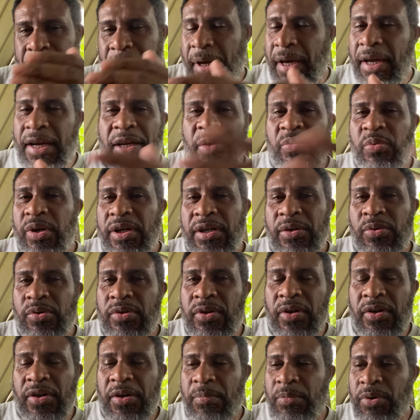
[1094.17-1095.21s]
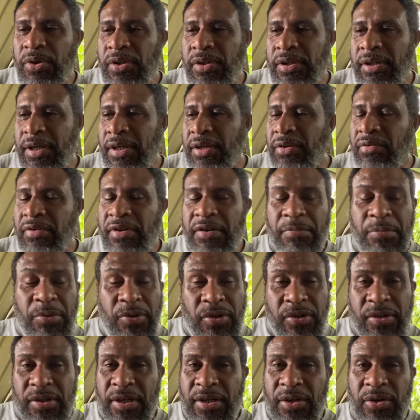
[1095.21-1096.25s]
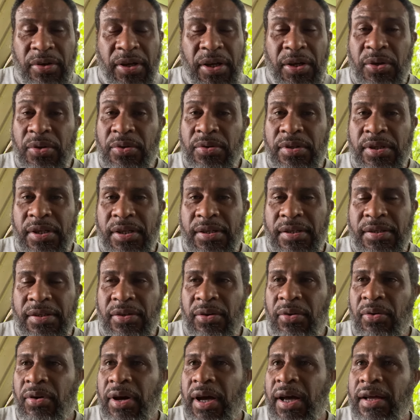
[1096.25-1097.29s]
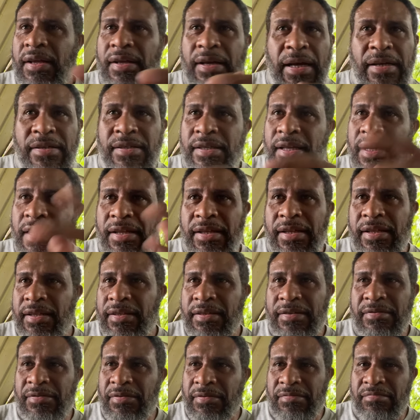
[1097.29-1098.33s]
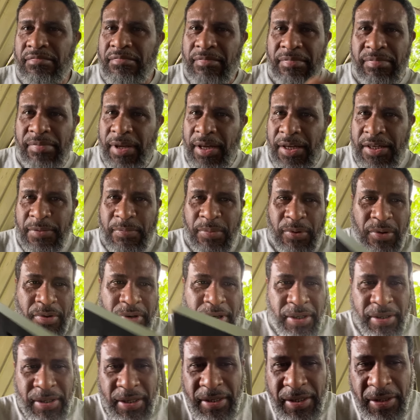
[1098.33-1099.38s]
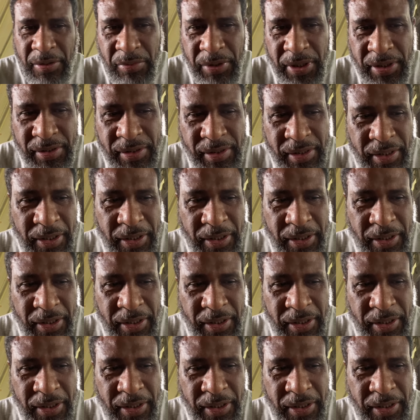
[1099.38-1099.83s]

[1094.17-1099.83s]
anyone who's not a musician, you're a musician, you can use it. So I started exploring what